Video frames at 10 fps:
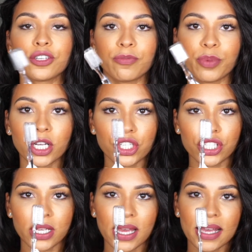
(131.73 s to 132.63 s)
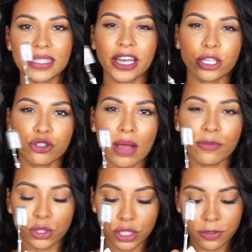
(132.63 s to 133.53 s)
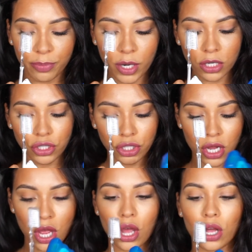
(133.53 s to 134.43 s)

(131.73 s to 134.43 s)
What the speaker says: toothbrush, it's like a travel toothbrush,